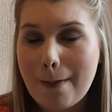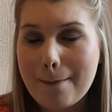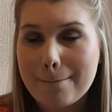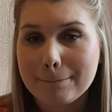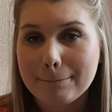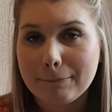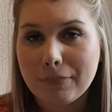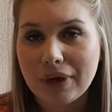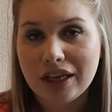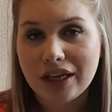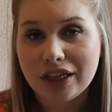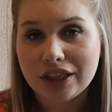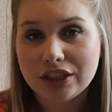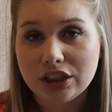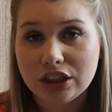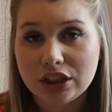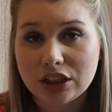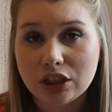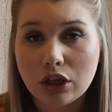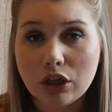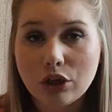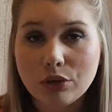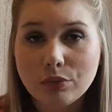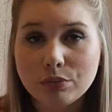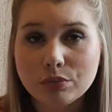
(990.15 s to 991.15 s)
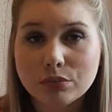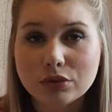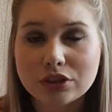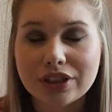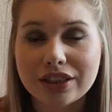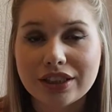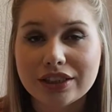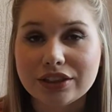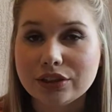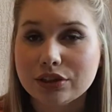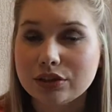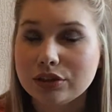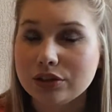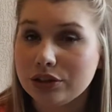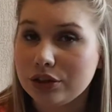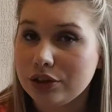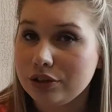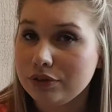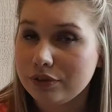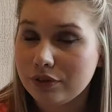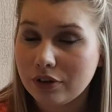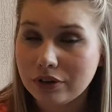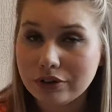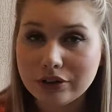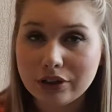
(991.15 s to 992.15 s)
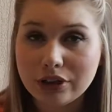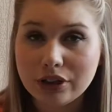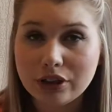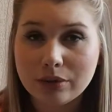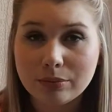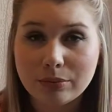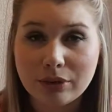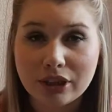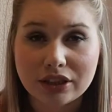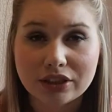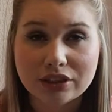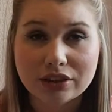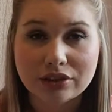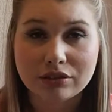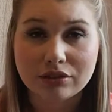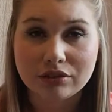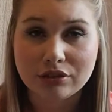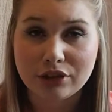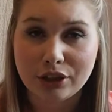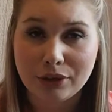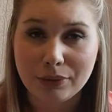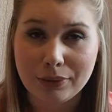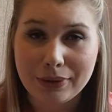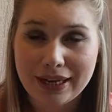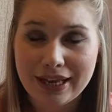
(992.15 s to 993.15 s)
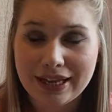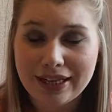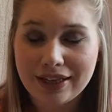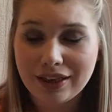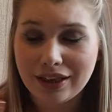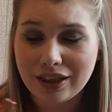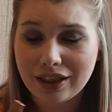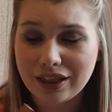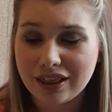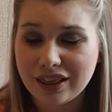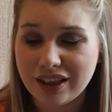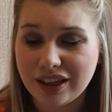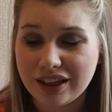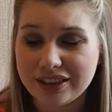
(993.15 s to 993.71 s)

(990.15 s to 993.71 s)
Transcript: My lashes clumped. I saw no volume. I saw no length.